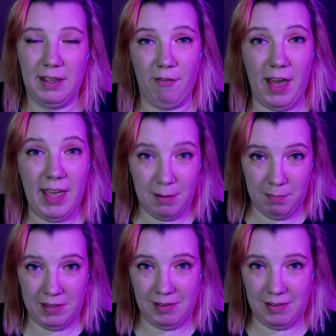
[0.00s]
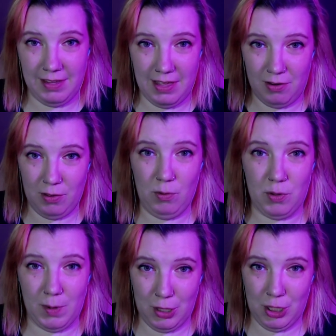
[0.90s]
If I can piece it together, you
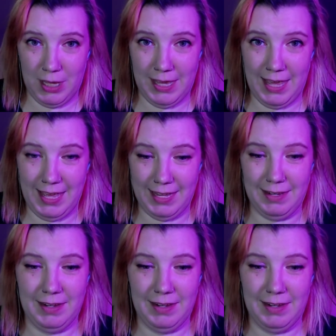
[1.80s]
sure as shit can.